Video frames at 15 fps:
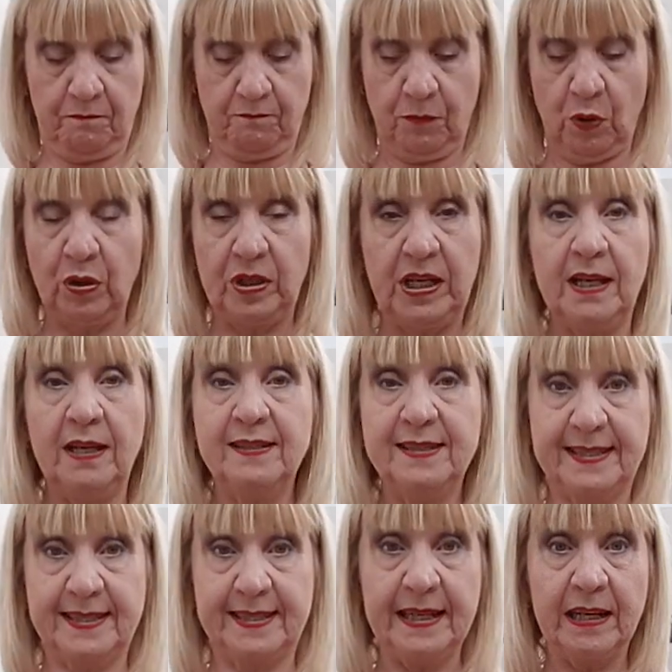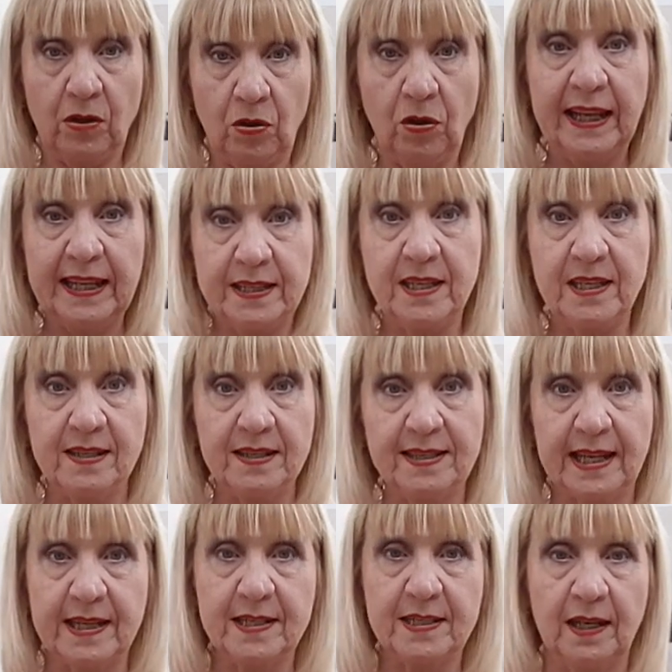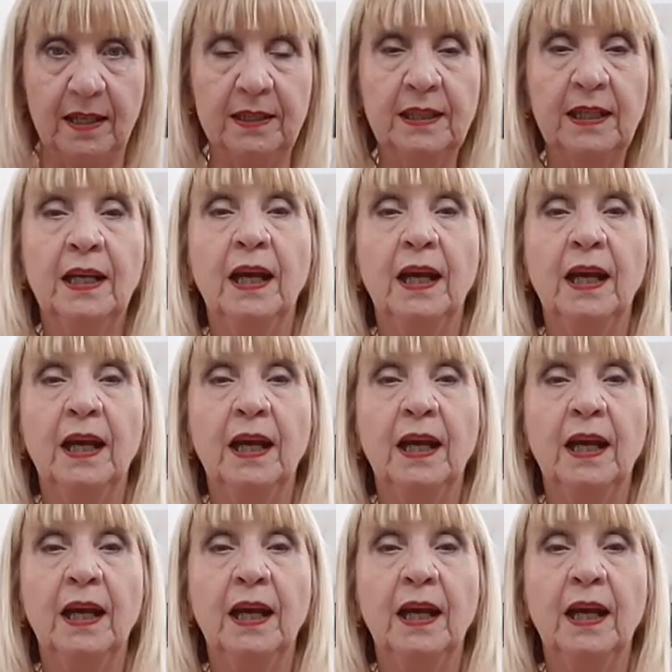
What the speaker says: body still and in the center,